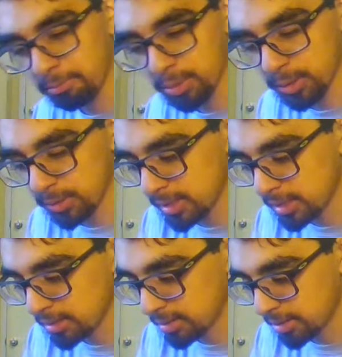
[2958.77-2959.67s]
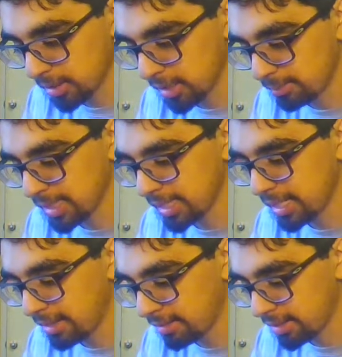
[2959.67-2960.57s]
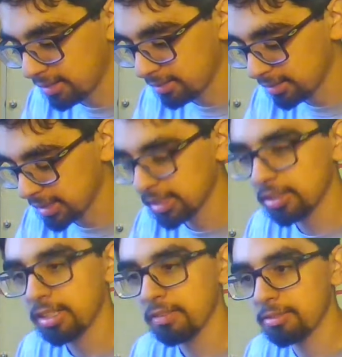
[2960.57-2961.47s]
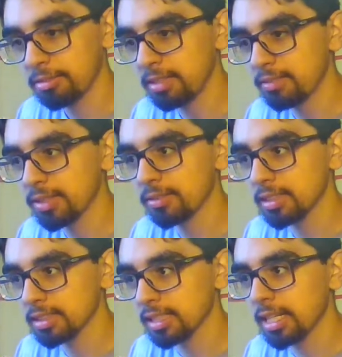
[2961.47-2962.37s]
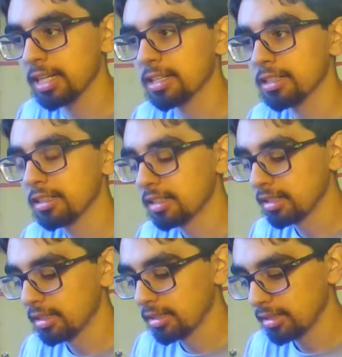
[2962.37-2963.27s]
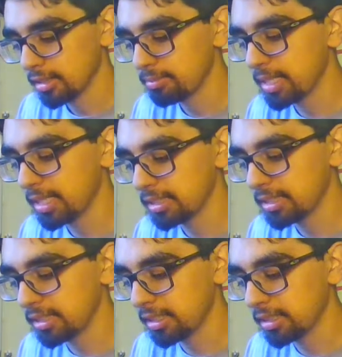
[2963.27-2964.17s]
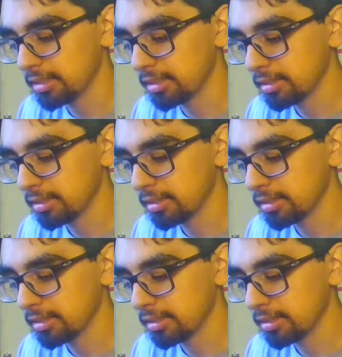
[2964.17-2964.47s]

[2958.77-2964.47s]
world is turned upside down now. Because I know you have the Revo, the Slayer, the Mini T,